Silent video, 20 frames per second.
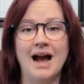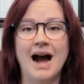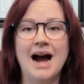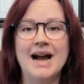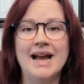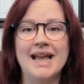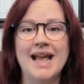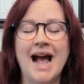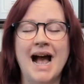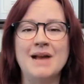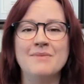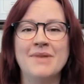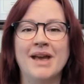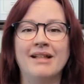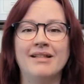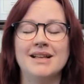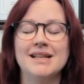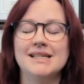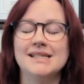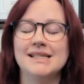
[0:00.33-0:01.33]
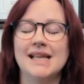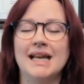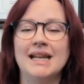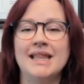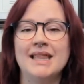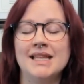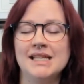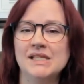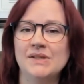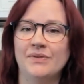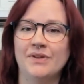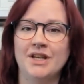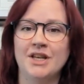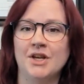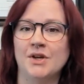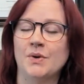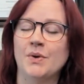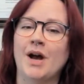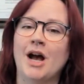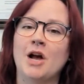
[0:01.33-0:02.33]
Hi, I'm Ellis, and in this
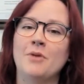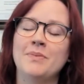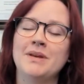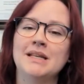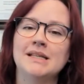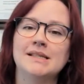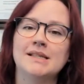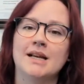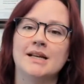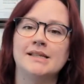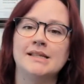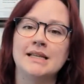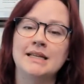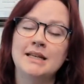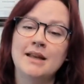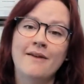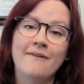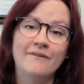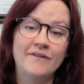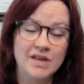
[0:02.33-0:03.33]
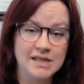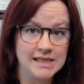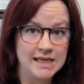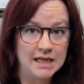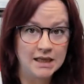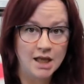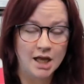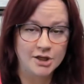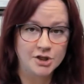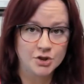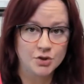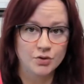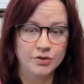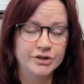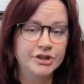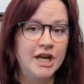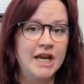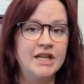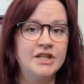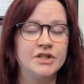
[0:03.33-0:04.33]
video, I'll be discussing physiological
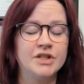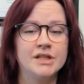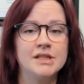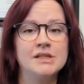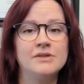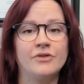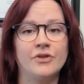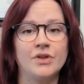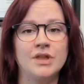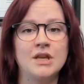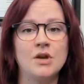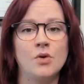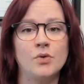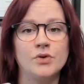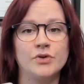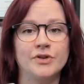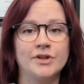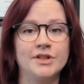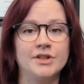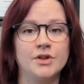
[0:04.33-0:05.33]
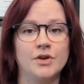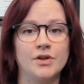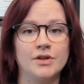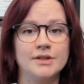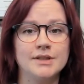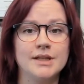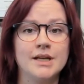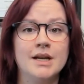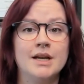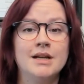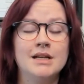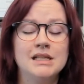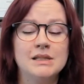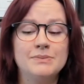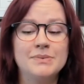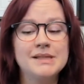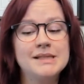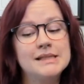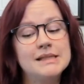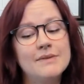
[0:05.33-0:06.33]
changes for the older adult,
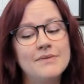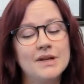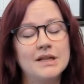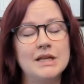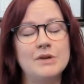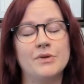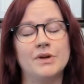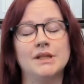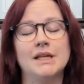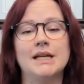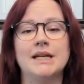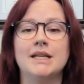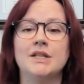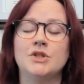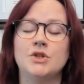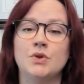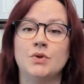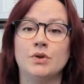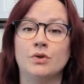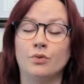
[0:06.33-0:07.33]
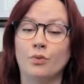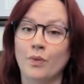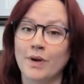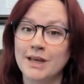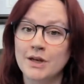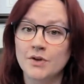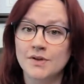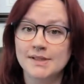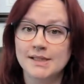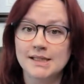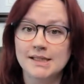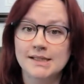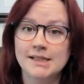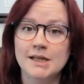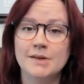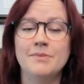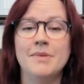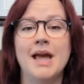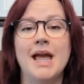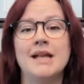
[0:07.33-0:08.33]
specifically related to the renal
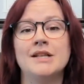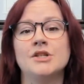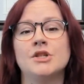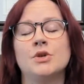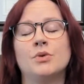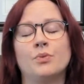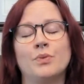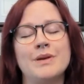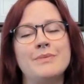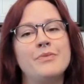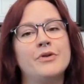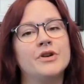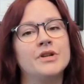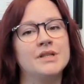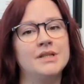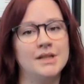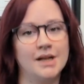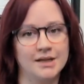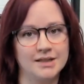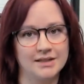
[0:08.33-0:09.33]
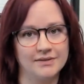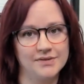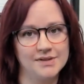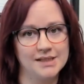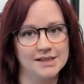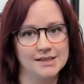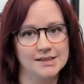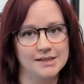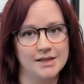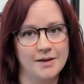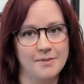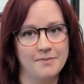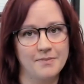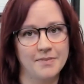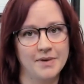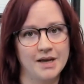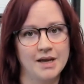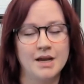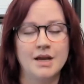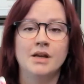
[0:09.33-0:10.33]
system and the reproductive system.
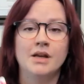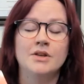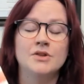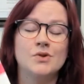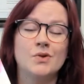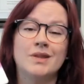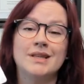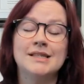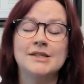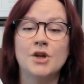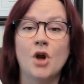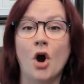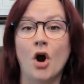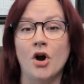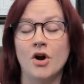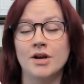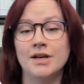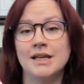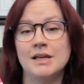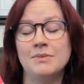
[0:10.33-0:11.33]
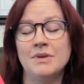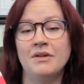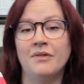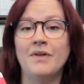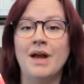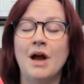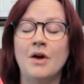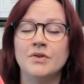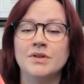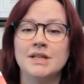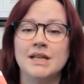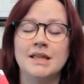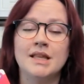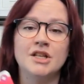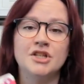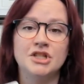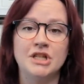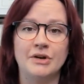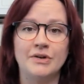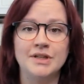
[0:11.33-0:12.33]
So this card can be found in the
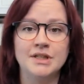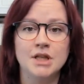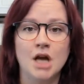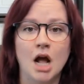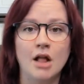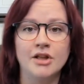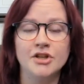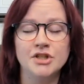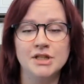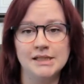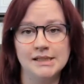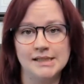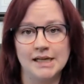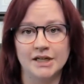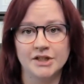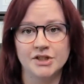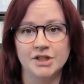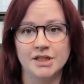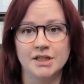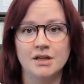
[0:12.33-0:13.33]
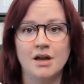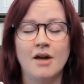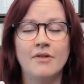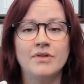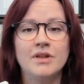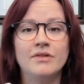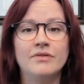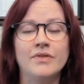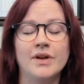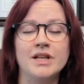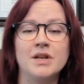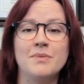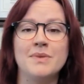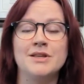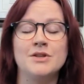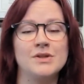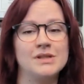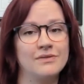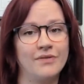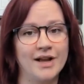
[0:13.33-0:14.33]
gerontology section of the
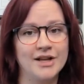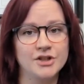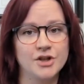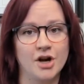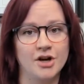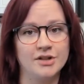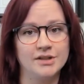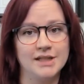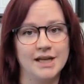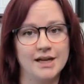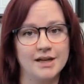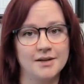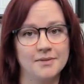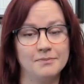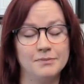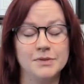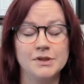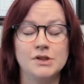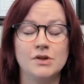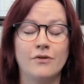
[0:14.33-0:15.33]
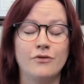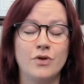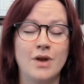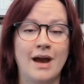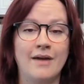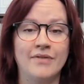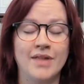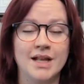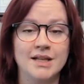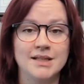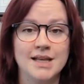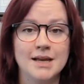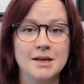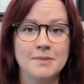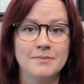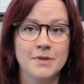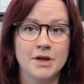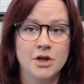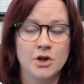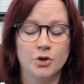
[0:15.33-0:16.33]
Fundamentals flashcard deck. So if you have that
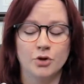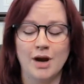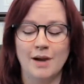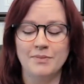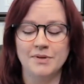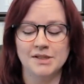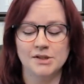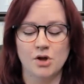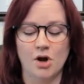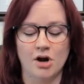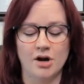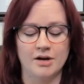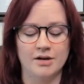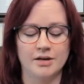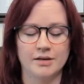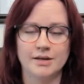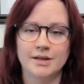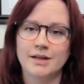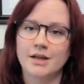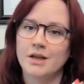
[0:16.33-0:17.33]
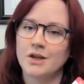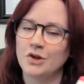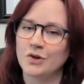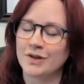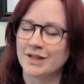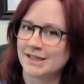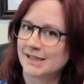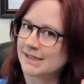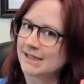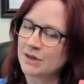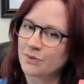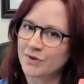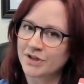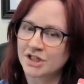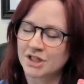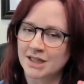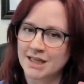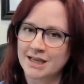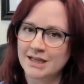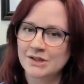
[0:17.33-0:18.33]
deck, grab this card. You can see
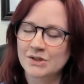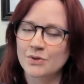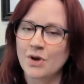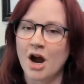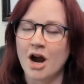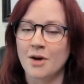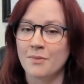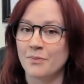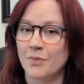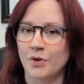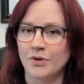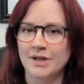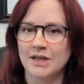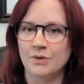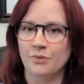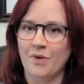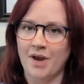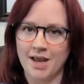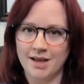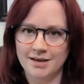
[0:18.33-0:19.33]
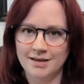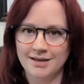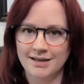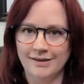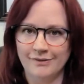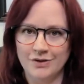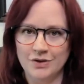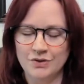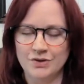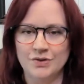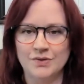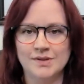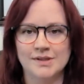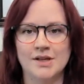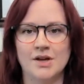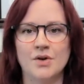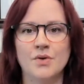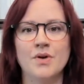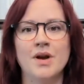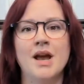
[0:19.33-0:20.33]
which things are bold in red if you do
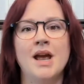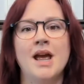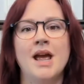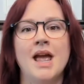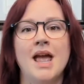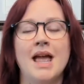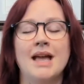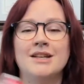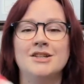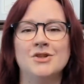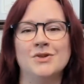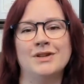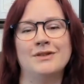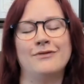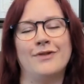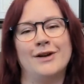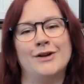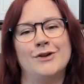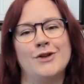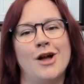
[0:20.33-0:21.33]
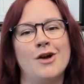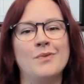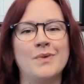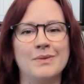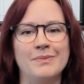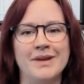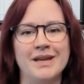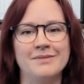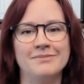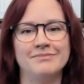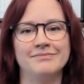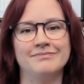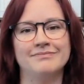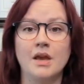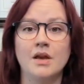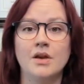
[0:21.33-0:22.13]
so, and you can follow along with me.